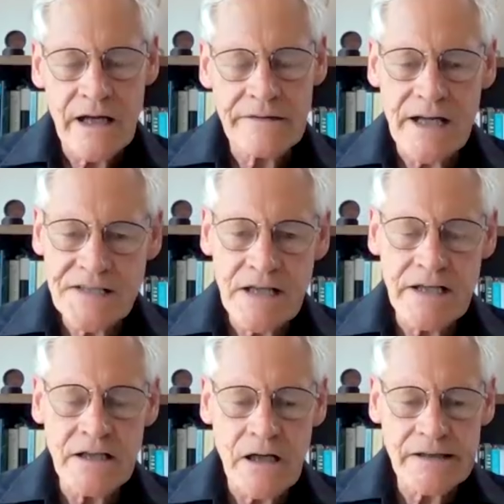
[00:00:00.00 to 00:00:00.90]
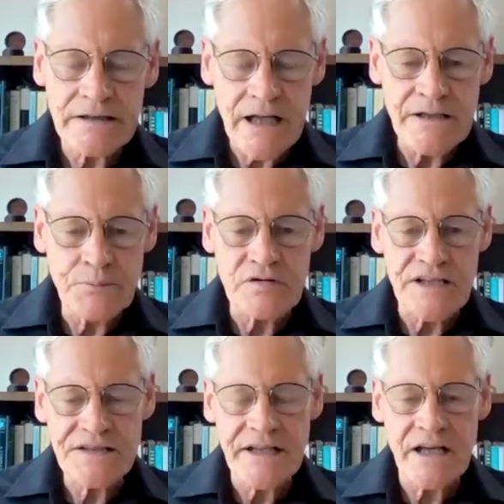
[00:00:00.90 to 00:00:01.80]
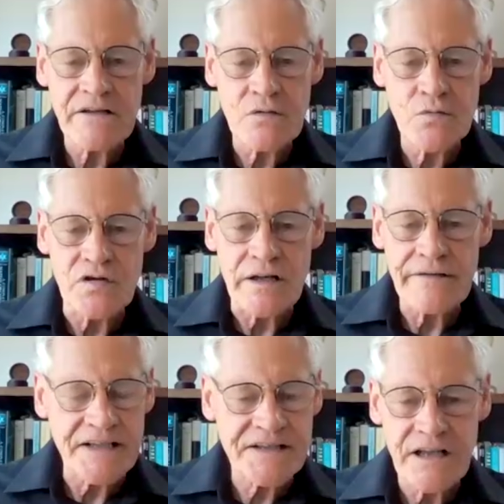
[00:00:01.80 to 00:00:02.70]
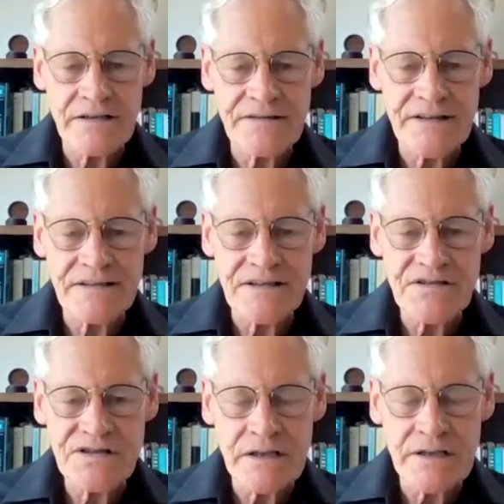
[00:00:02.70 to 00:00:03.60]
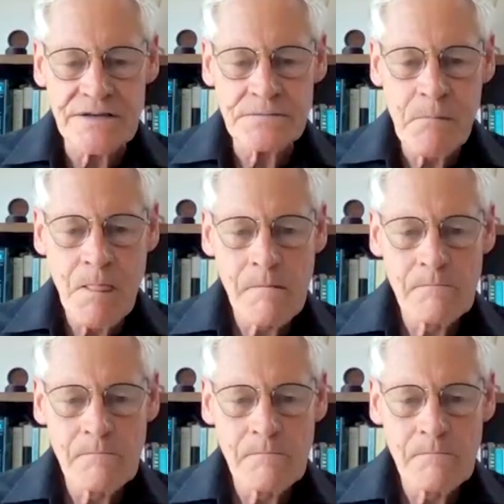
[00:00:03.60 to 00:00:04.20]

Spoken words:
And they say, I can only put this down to the water. That's the only thing that's changed.